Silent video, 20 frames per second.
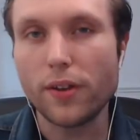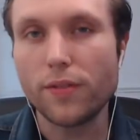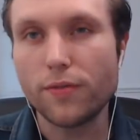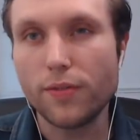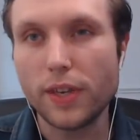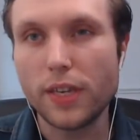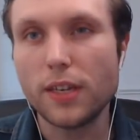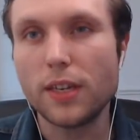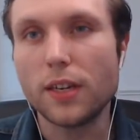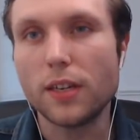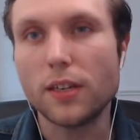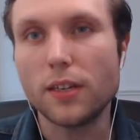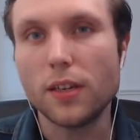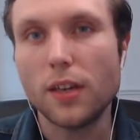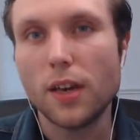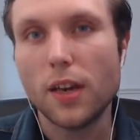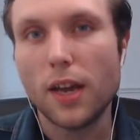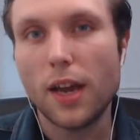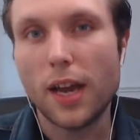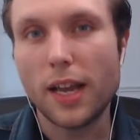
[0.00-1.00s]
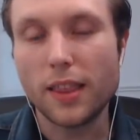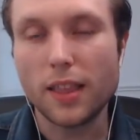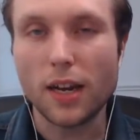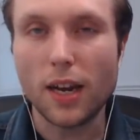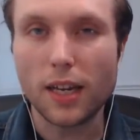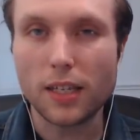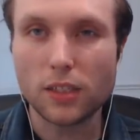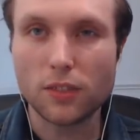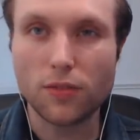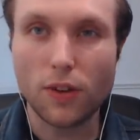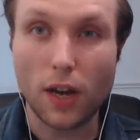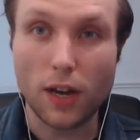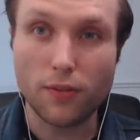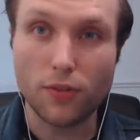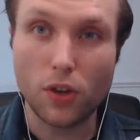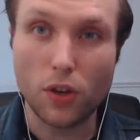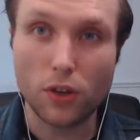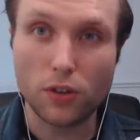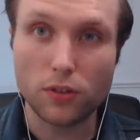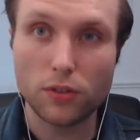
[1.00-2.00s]
vegan in the last 5
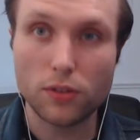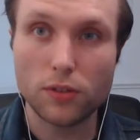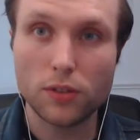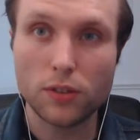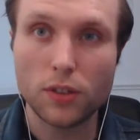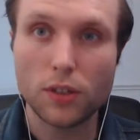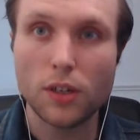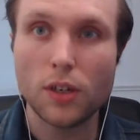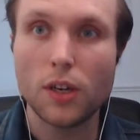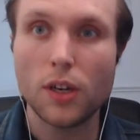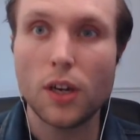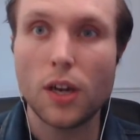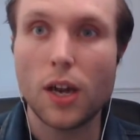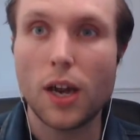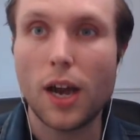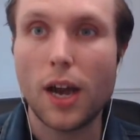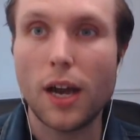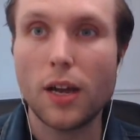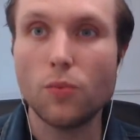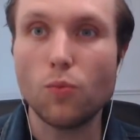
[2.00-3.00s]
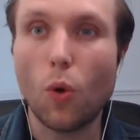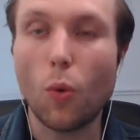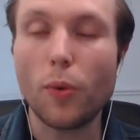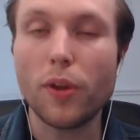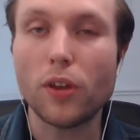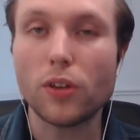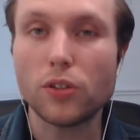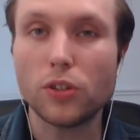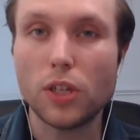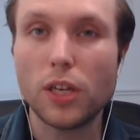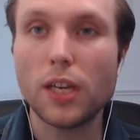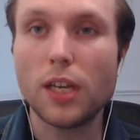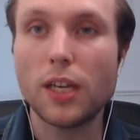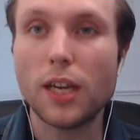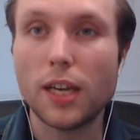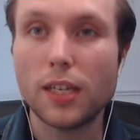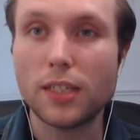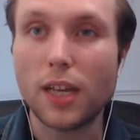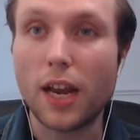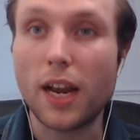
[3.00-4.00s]
years. And what we are seeing
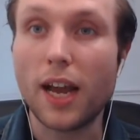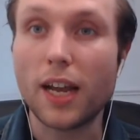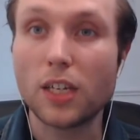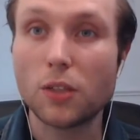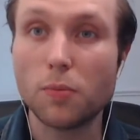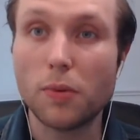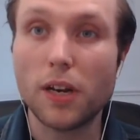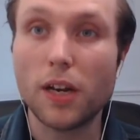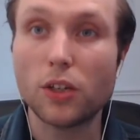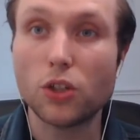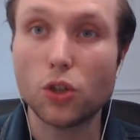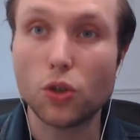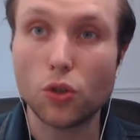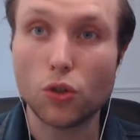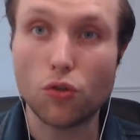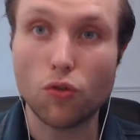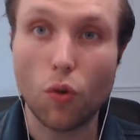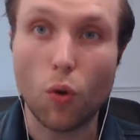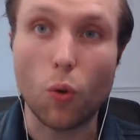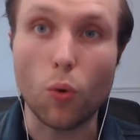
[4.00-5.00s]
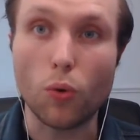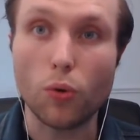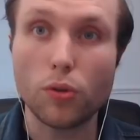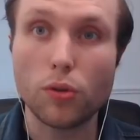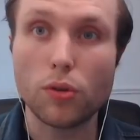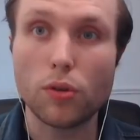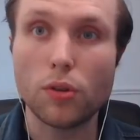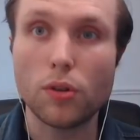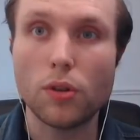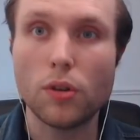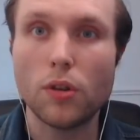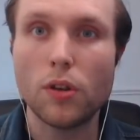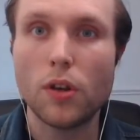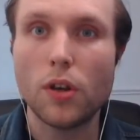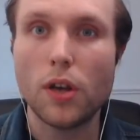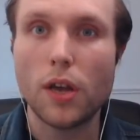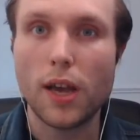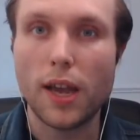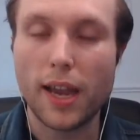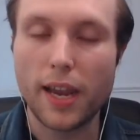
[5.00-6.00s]
is an exponential growth
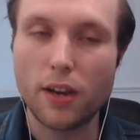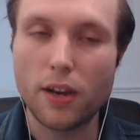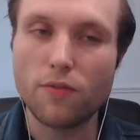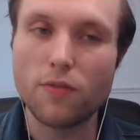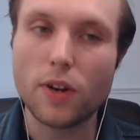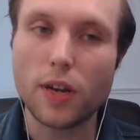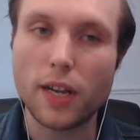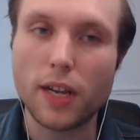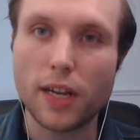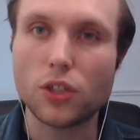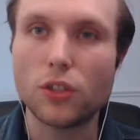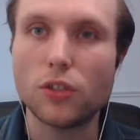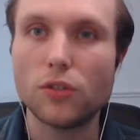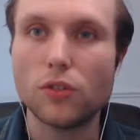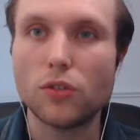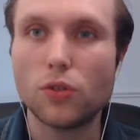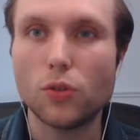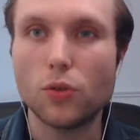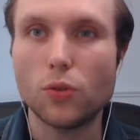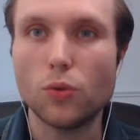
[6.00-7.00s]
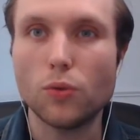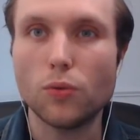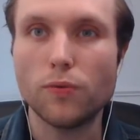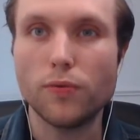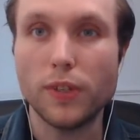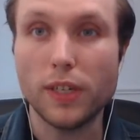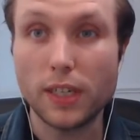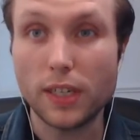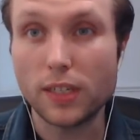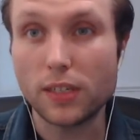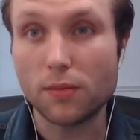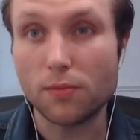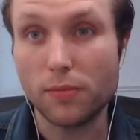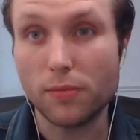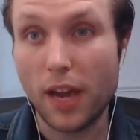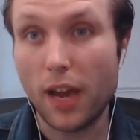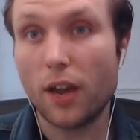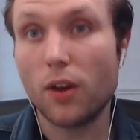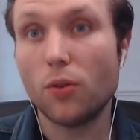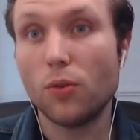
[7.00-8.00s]
in relation to veganism
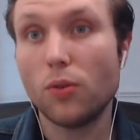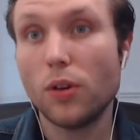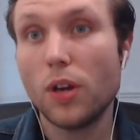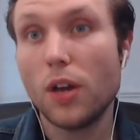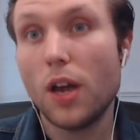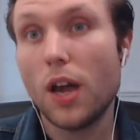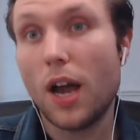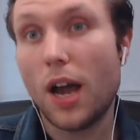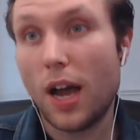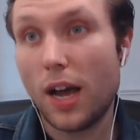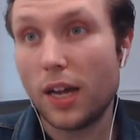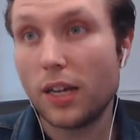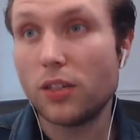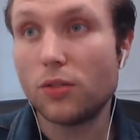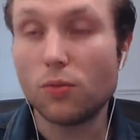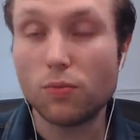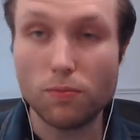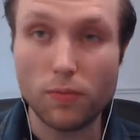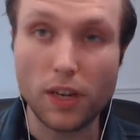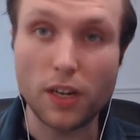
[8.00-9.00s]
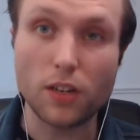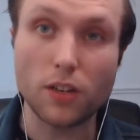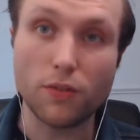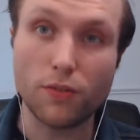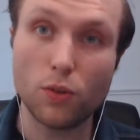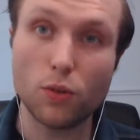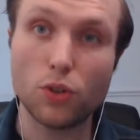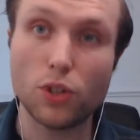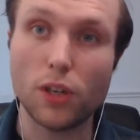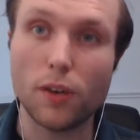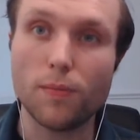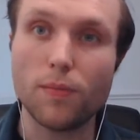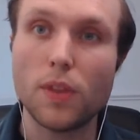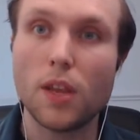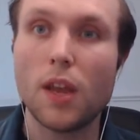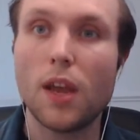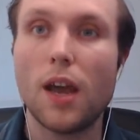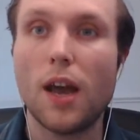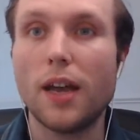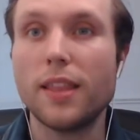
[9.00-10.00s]
now and into the future.
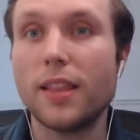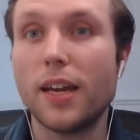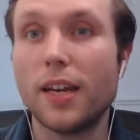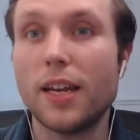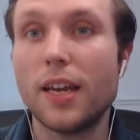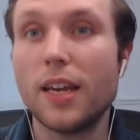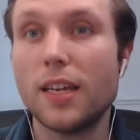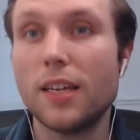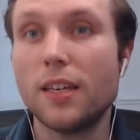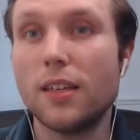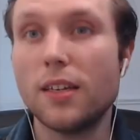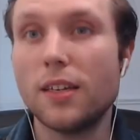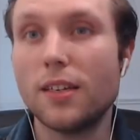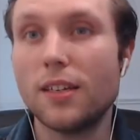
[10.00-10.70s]
And that he